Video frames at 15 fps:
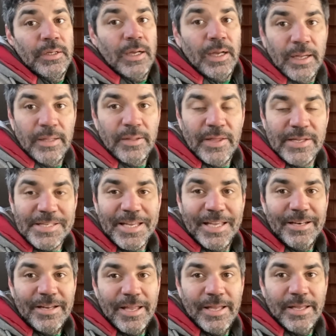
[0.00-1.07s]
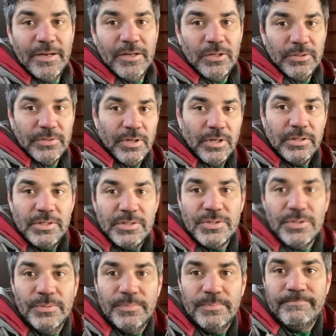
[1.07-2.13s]
thanks again, and I'll talk to you
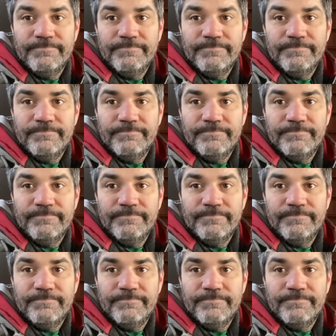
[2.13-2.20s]
soon.